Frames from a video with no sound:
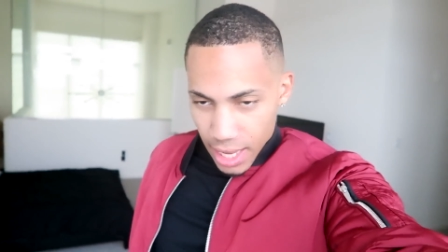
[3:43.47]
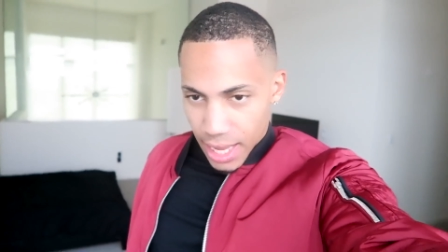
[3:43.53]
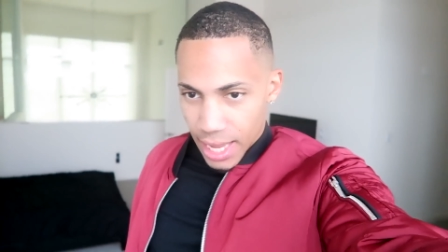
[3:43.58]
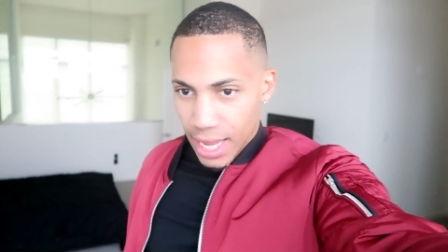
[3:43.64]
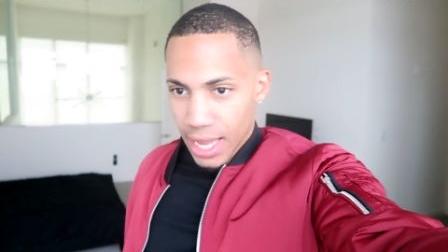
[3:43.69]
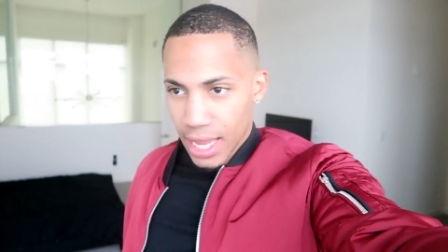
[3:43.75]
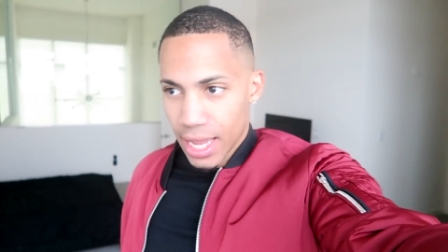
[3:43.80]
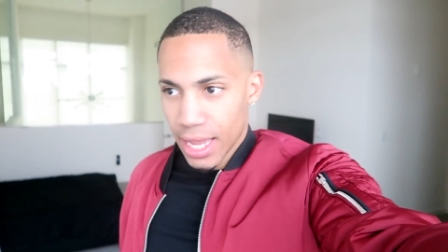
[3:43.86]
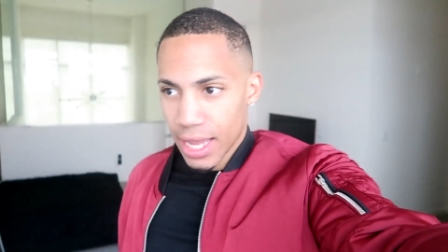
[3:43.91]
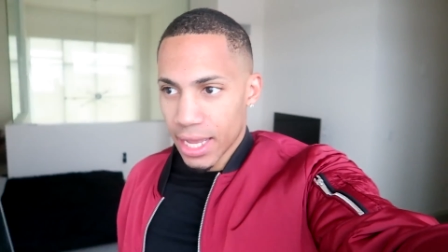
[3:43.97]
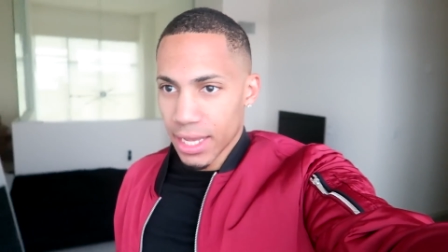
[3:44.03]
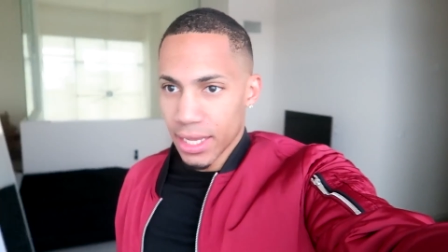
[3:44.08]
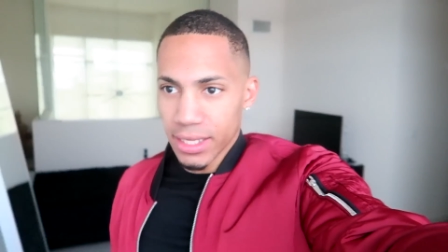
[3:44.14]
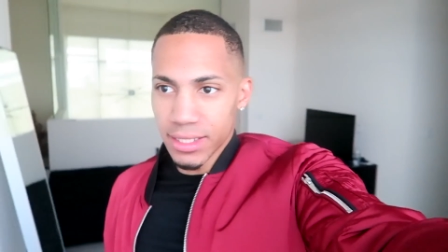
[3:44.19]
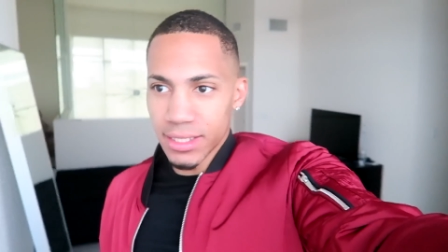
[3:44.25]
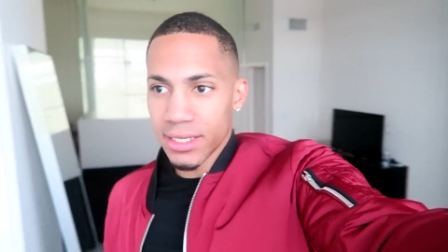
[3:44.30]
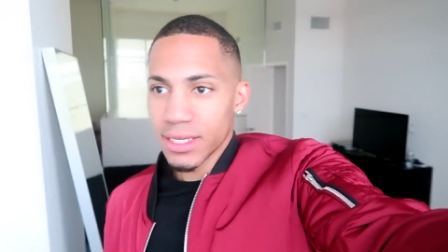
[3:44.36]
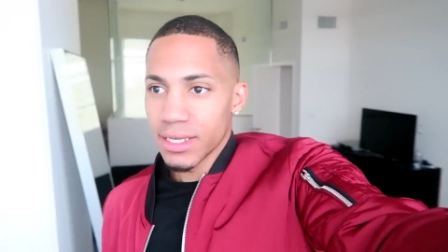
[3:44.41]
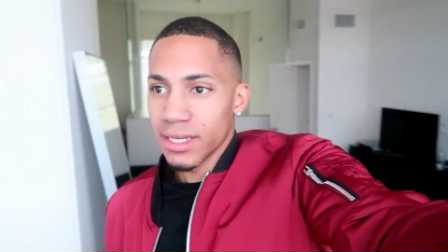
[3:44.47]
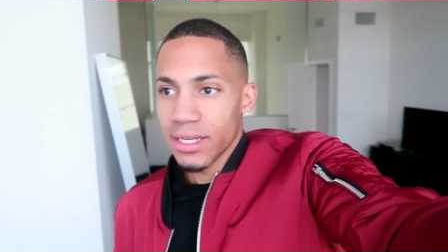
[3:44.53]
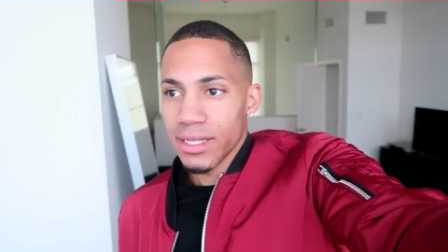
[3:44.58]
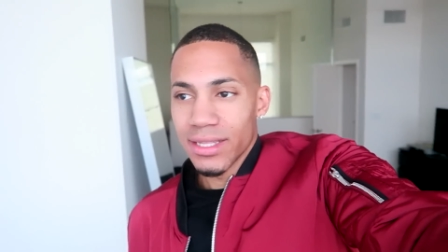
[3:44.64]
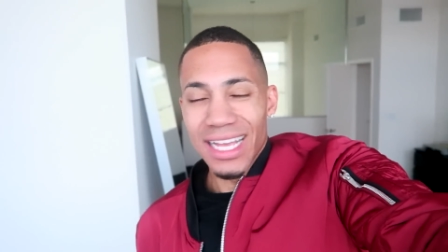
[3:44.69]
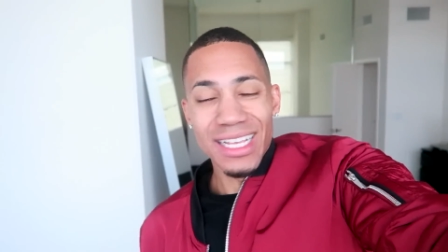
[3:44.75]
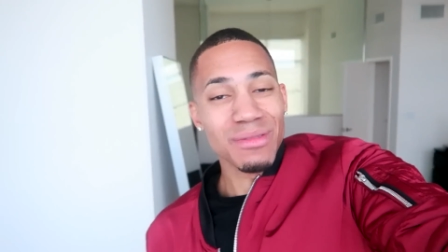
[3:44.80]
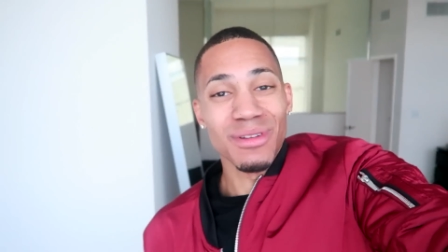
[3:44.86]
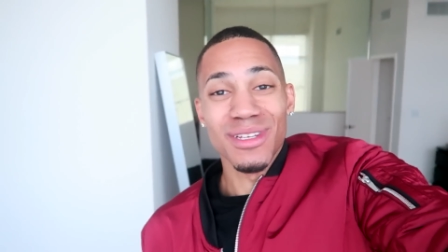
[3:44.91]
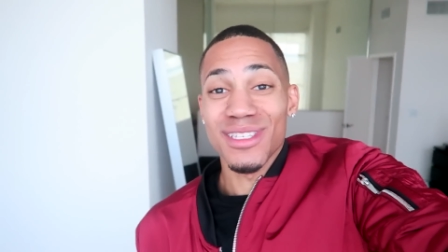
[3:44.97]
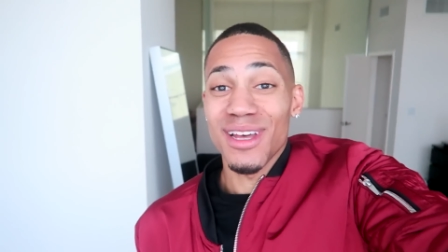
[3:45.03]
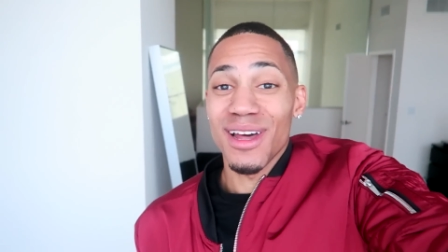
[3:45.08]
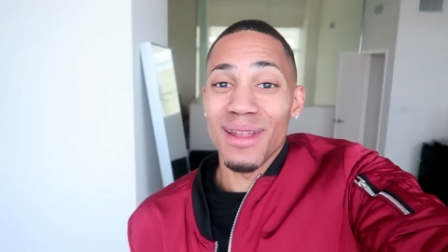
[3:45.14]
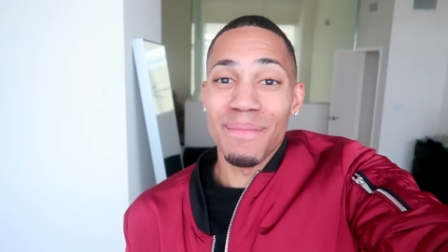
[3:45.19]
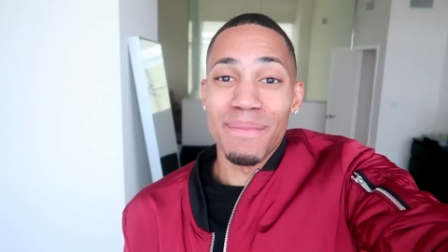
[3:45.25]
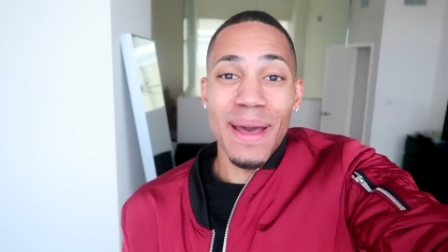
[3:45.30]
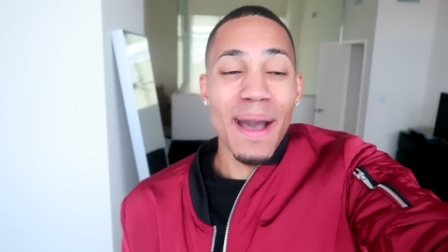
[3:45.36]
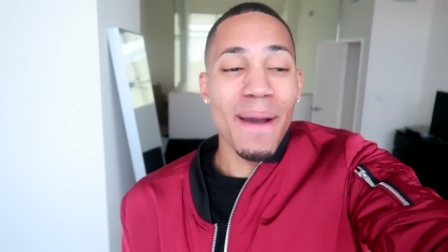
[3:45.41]
And that's what it's
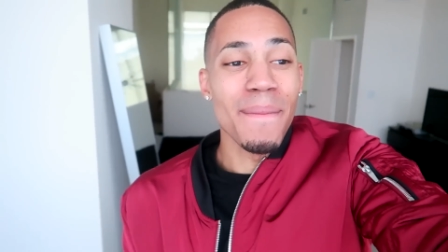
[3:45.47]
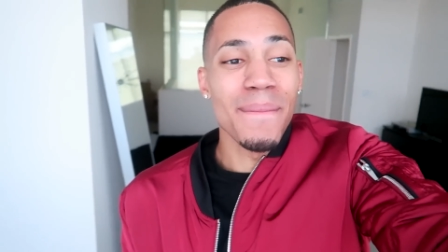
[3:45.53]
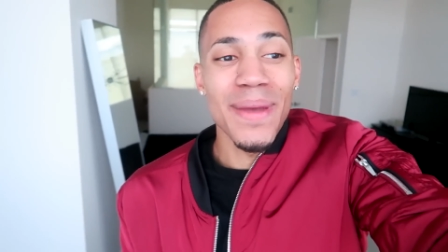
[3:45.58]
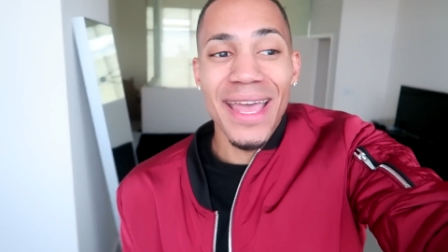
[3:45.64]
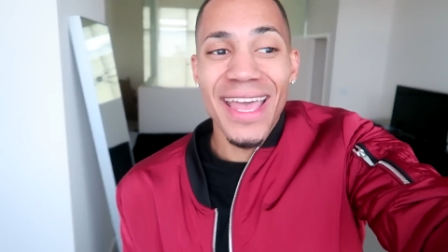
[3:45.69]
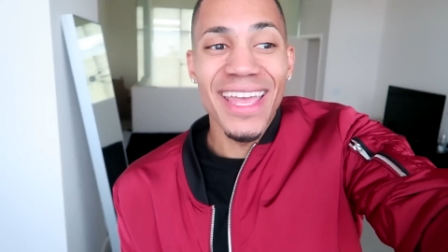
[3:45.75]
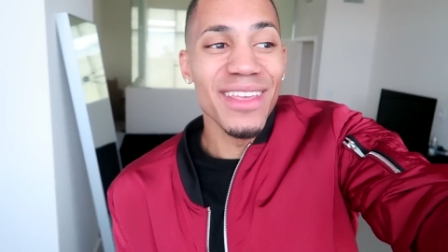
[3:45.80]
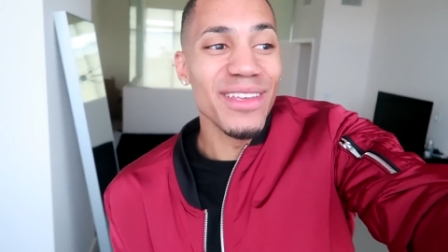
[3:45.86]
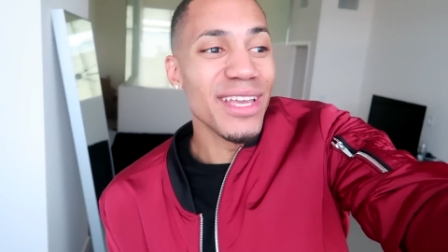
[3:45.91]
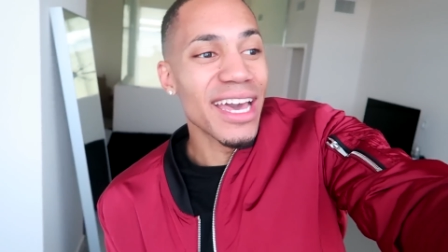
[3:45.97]
all about, man.